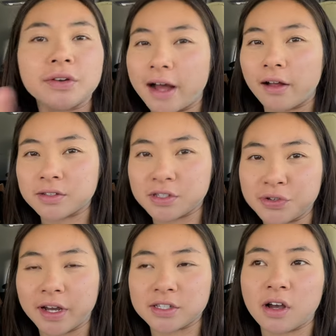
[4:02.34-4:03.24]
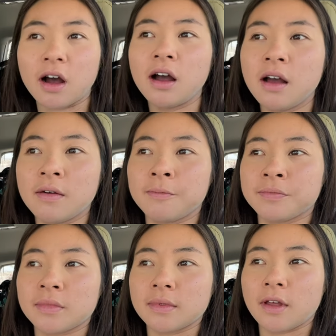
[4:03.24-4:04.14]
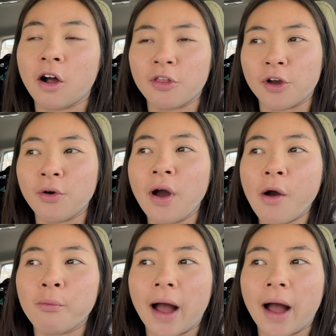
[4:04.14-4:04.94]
analysis you guys saw, although